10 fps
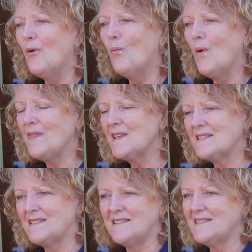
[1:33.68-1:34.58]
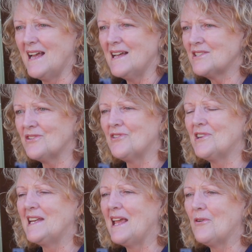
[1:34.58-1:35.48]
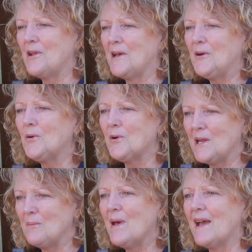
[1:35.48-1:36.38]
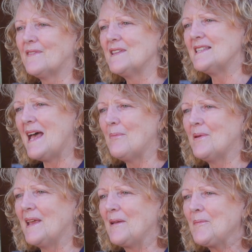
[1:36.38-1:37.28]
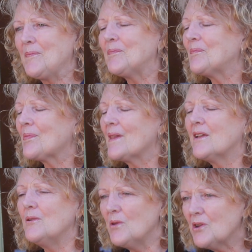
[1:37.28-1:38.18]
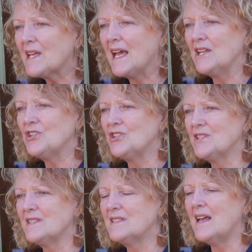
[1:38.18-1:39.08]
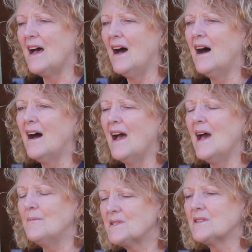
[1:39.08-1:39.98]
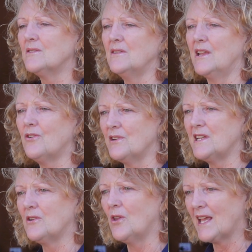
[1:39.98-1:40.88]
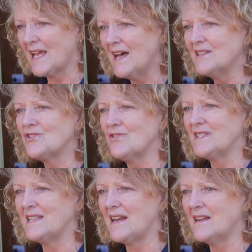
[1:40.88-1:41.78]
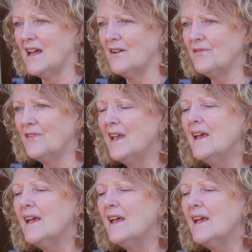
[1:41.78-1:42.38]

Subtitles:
When there's a disaster in an area or an impact that's happening, communications are absolutely critical. I can't stress that enough.